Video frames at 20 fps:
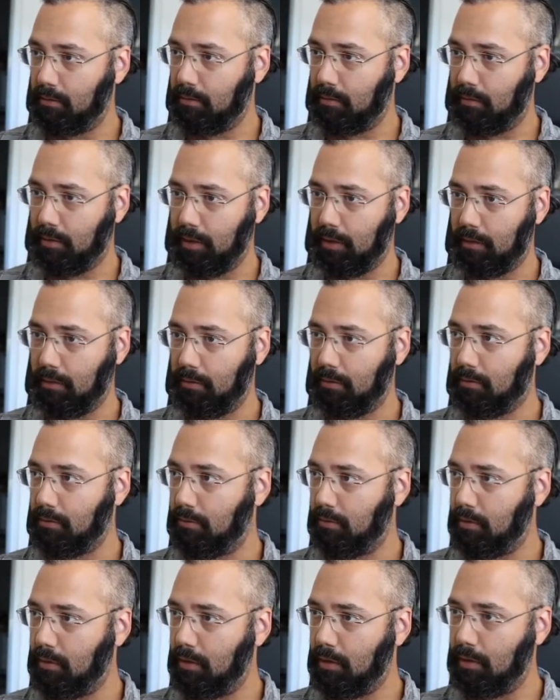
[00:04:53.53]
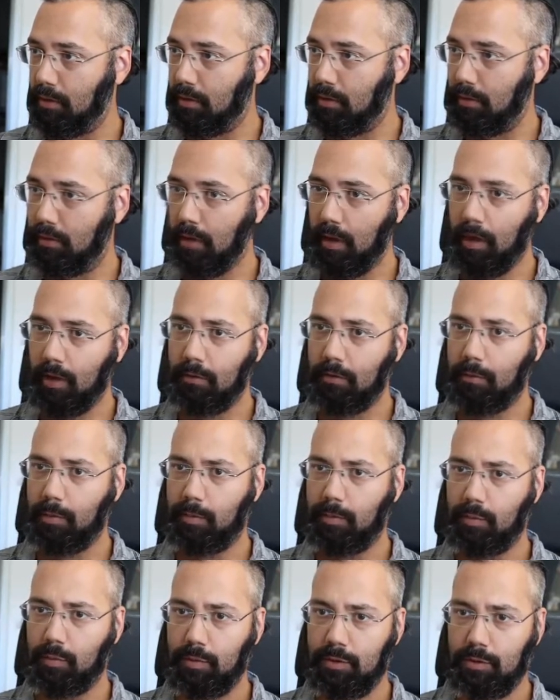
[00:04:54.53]
You can, I don't
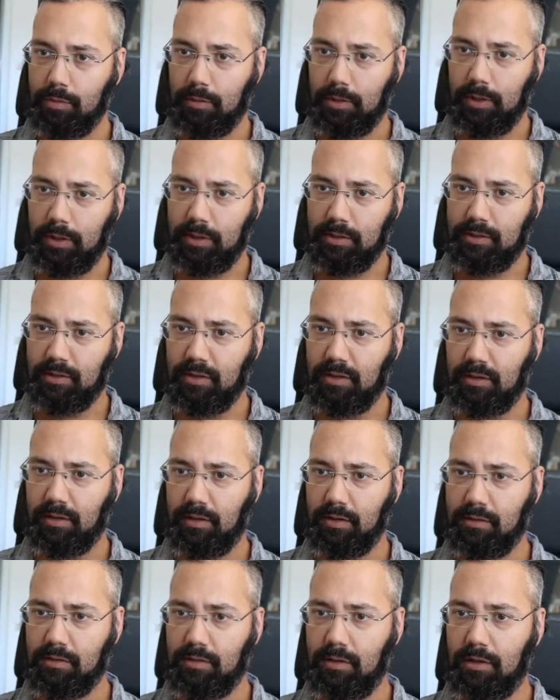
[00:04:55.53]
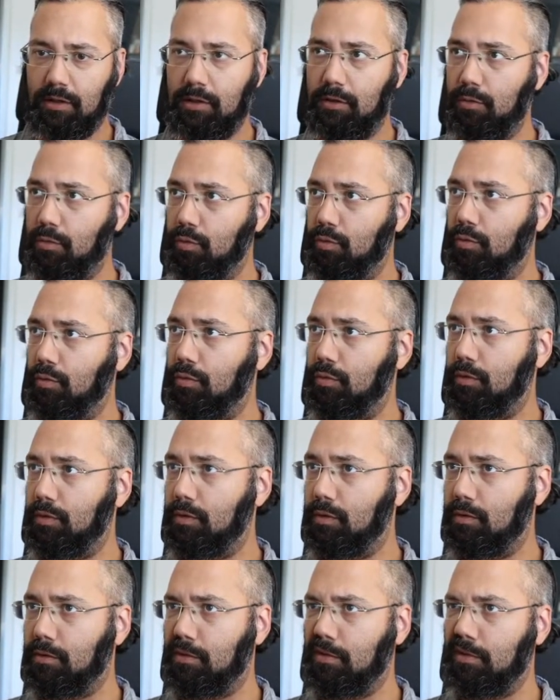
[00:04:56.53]
remember which one gets there. I think it's the
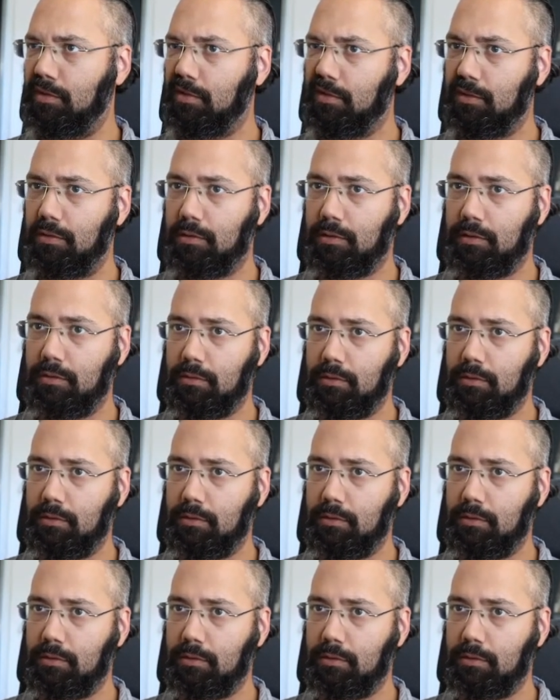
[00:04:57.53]
U6,